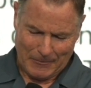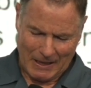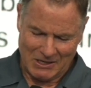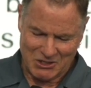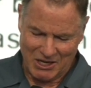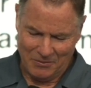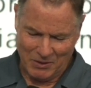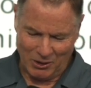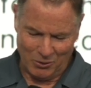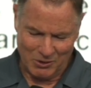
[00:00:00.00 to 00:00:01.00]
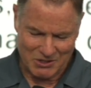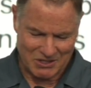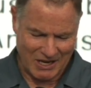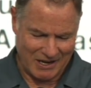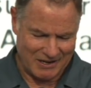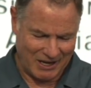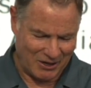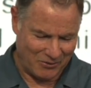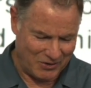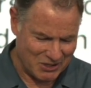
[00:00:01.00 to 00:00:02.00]
And to him the Lord said
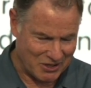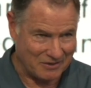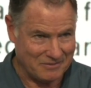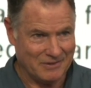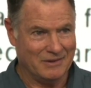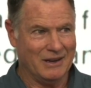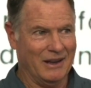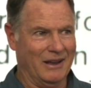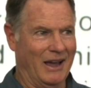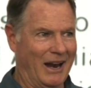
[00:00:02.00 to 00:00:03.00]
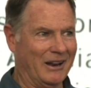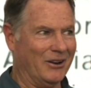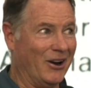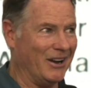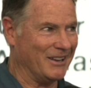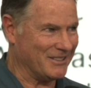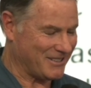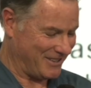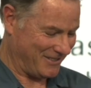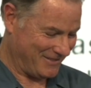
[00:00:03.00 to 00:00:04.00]
in a vision,
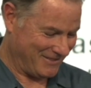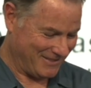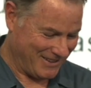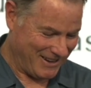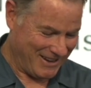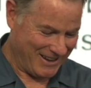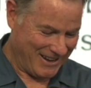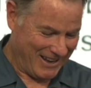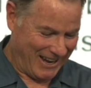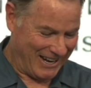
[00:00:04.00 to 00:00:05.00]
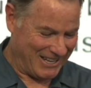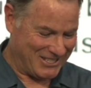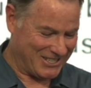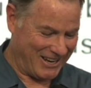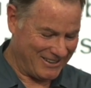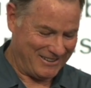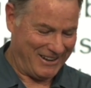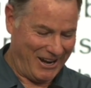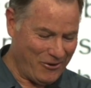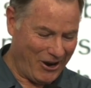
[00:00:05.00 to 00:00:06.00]
Ananias. And he said,
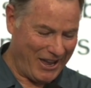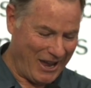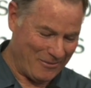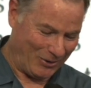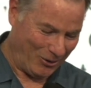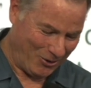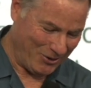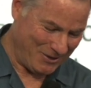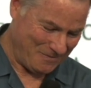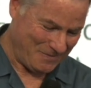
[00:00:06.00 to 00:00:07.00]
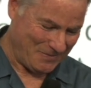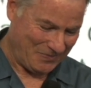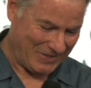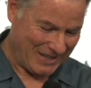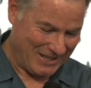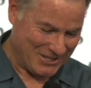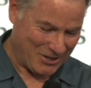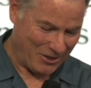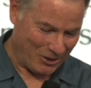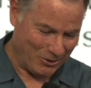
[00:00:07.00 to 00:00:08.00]
Here I am, Lord.
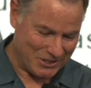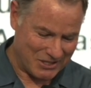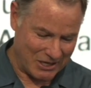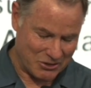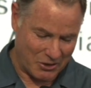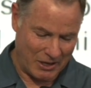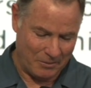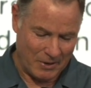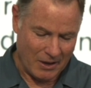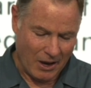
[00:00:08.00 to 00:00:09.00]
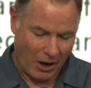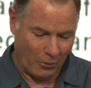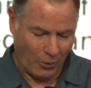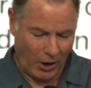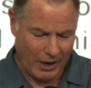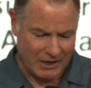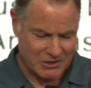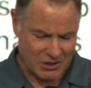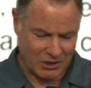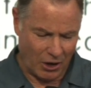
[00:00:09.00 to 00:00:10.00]
So the Lord said to him,
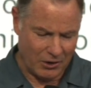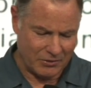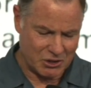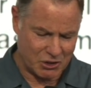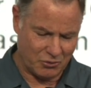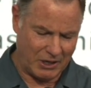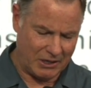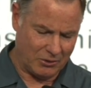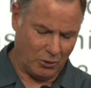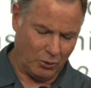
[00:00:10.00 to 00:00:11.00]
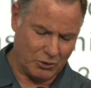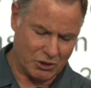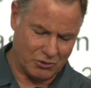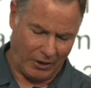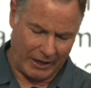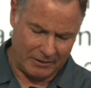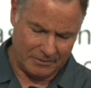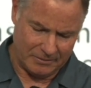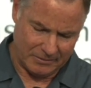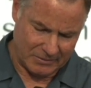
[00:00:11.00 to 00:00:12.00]
Arise and go to the street called Straight,
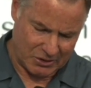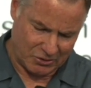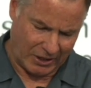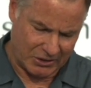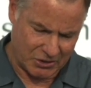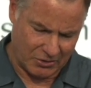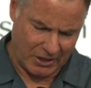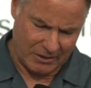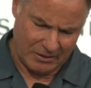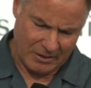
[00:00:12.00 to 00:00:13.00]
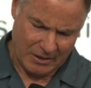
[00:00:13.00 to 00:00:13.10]
Straight Street,